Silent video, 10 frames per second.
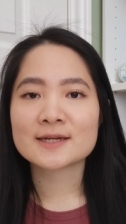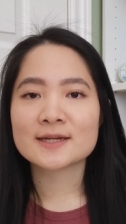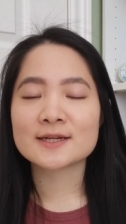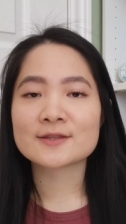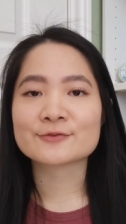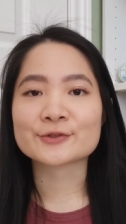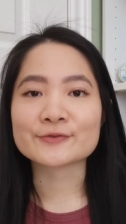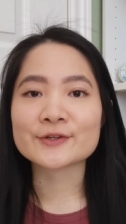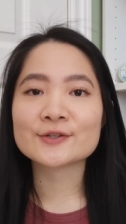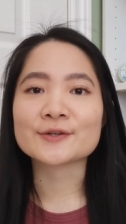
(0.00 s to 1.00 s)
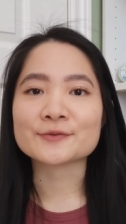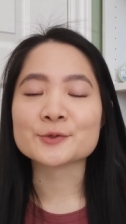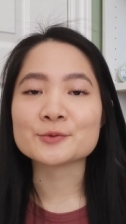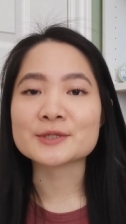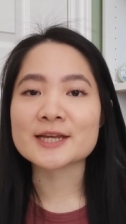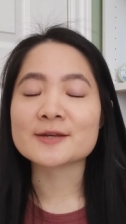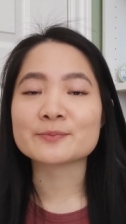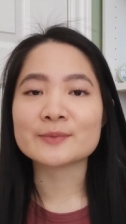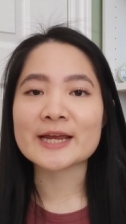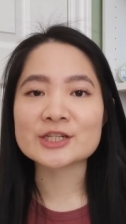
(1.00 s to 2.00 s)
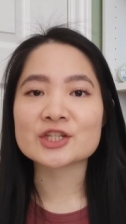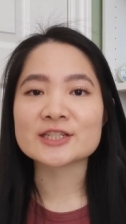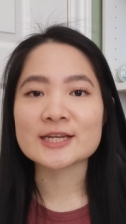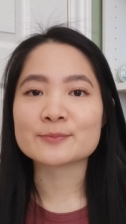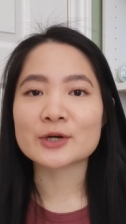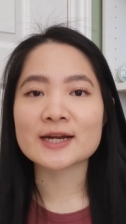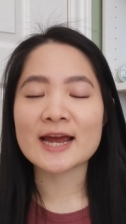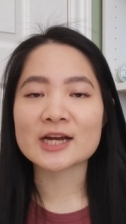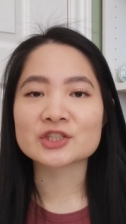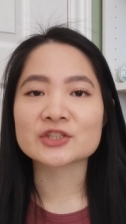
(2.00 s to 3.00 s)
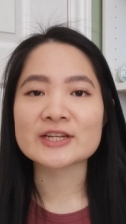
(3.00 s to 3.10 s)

And the reveal of who Day Agent Daybright actually